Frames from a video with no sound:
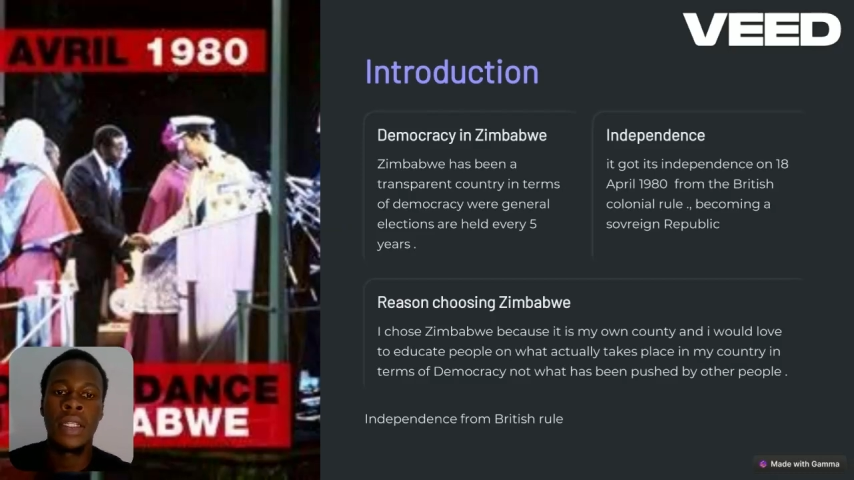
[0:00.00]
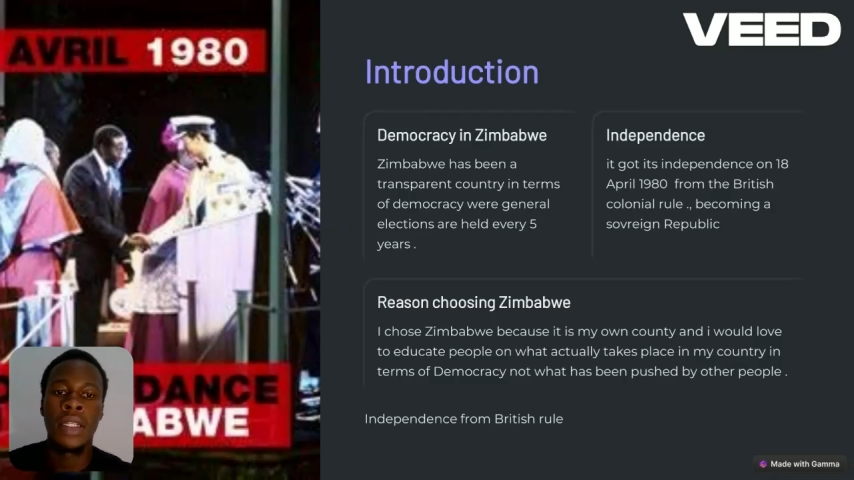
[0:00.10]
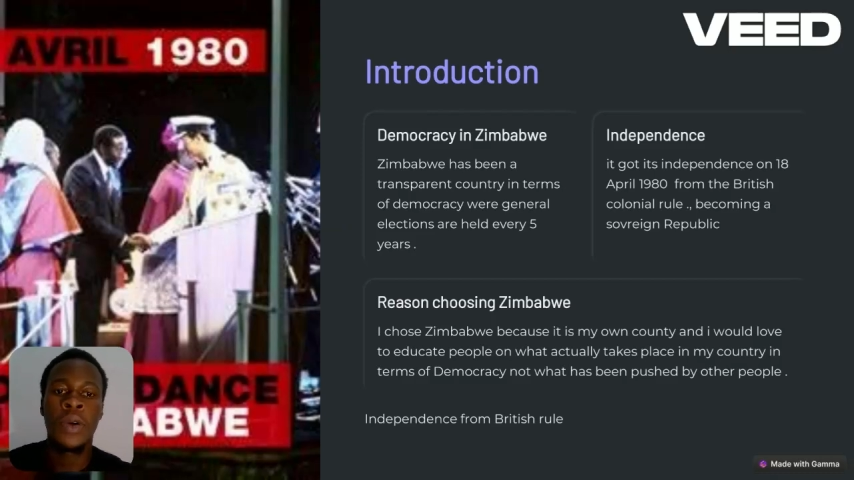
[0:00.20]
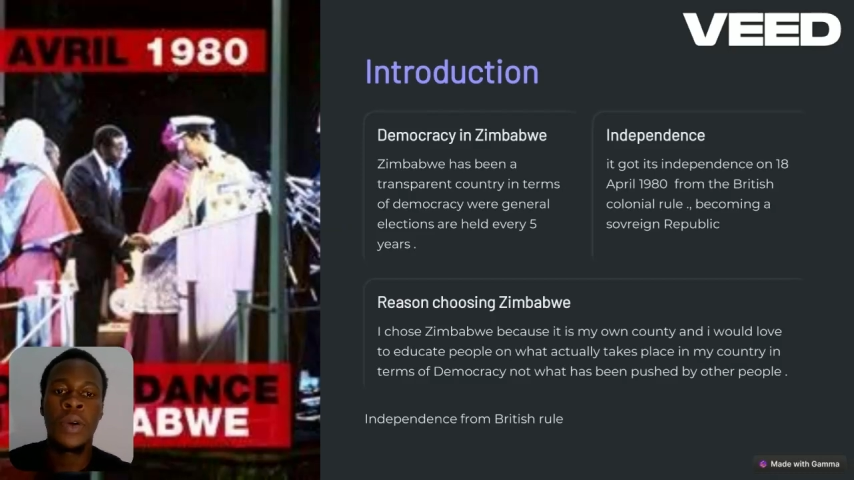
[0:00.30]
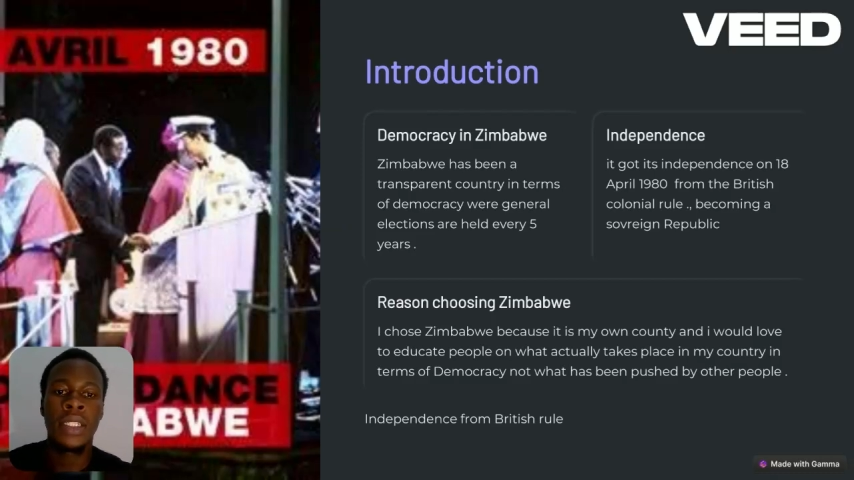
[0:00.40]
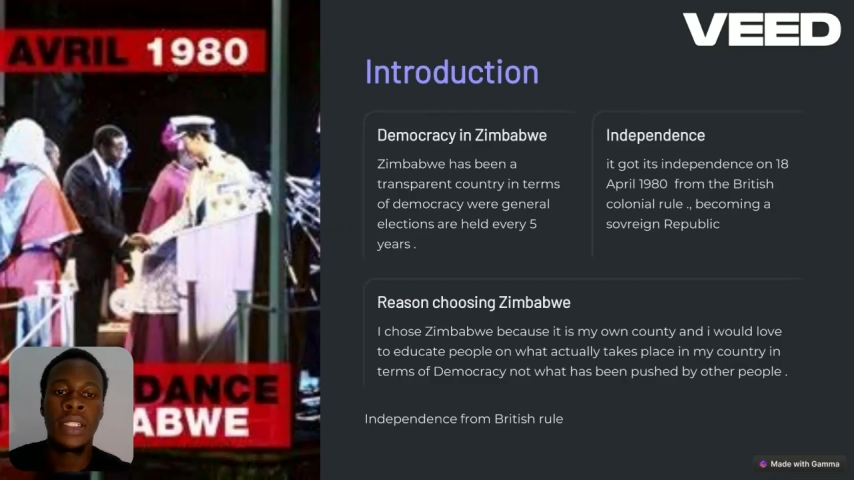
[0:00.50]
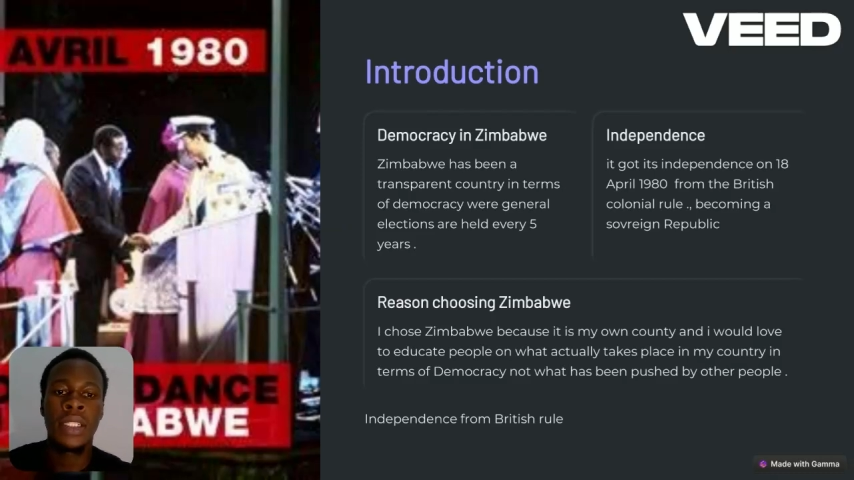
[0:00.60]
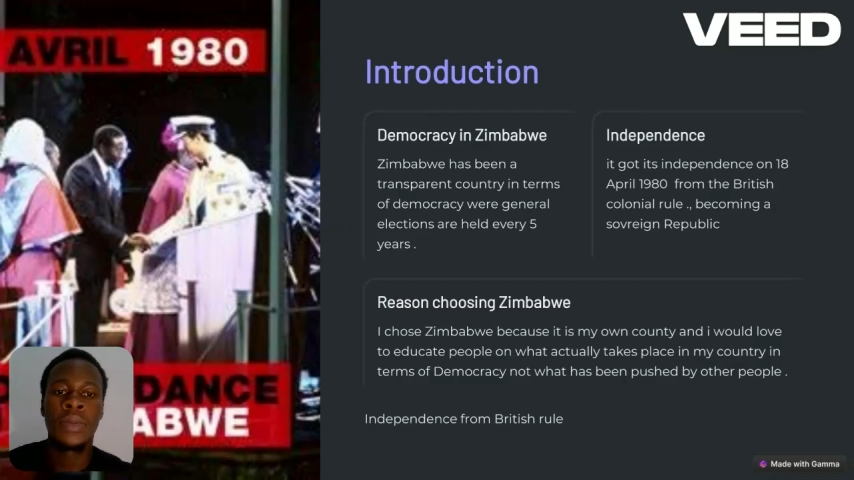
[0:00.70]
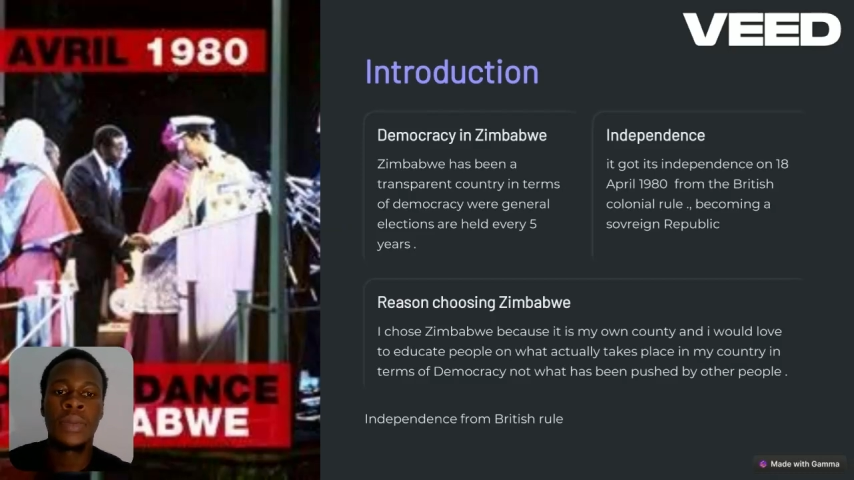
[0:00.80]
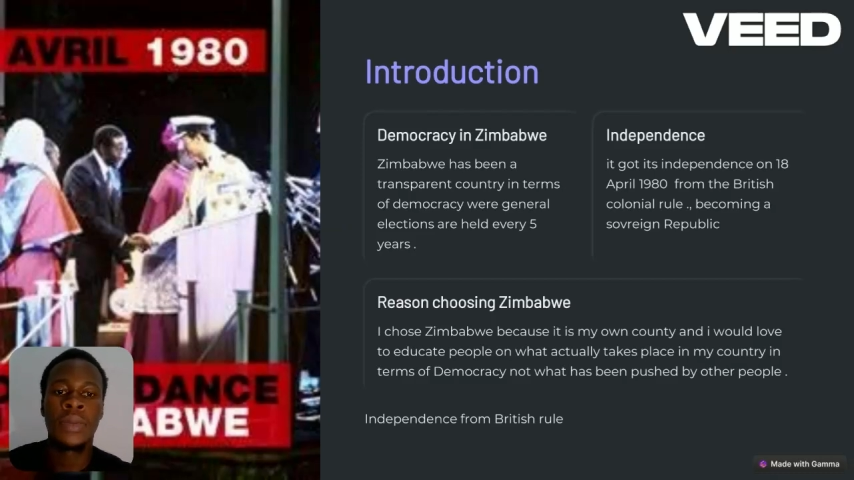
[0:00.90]
Democracy in
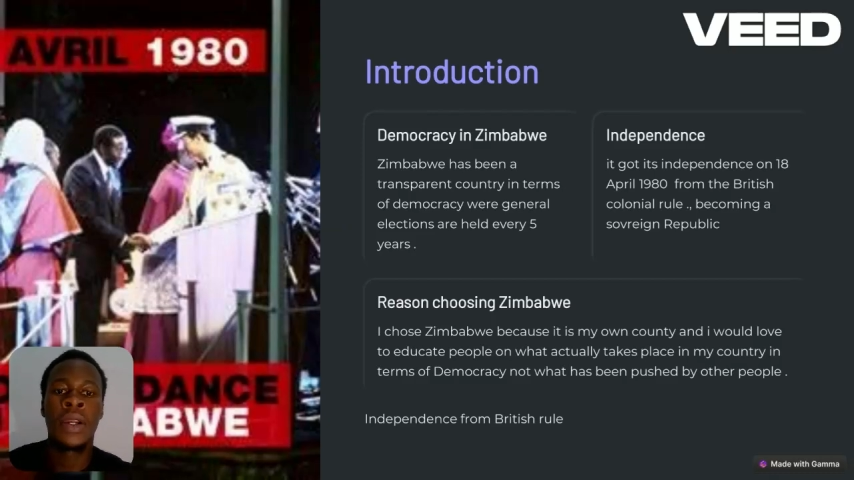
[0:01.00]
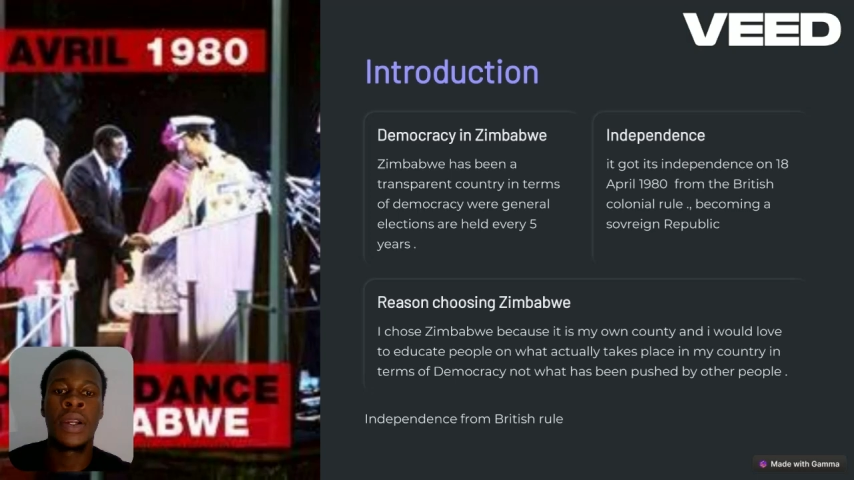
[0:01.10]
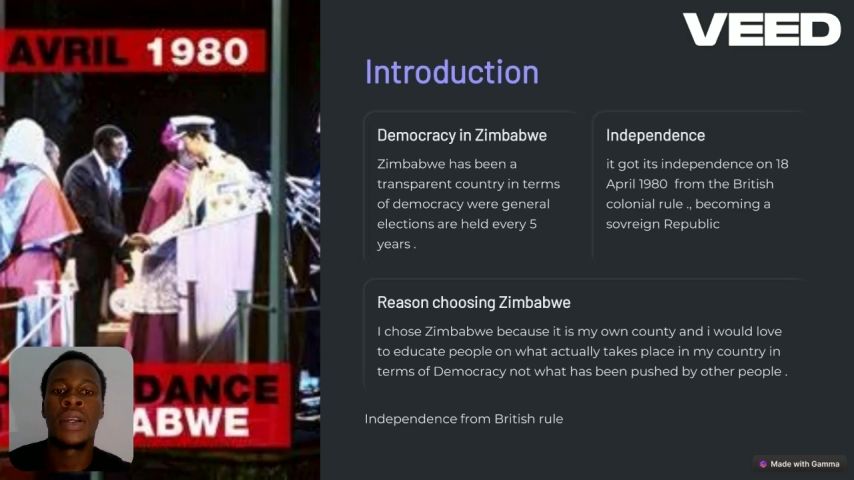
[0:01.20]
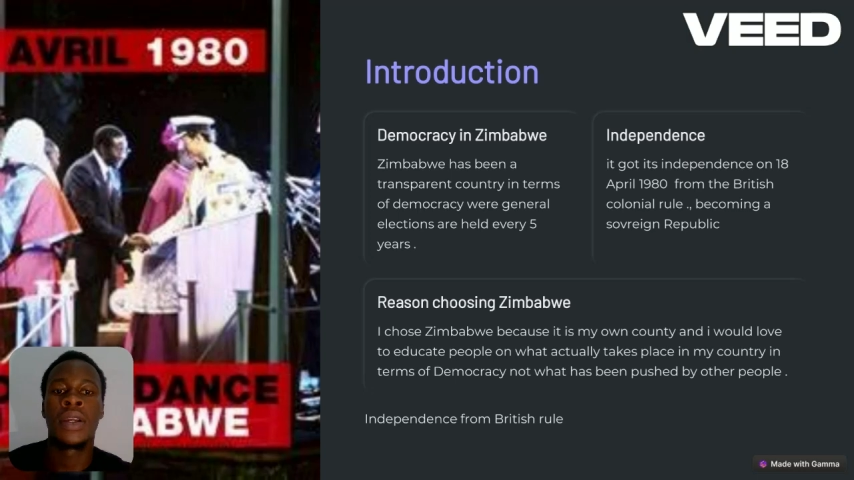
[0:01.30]
Zimbabwe.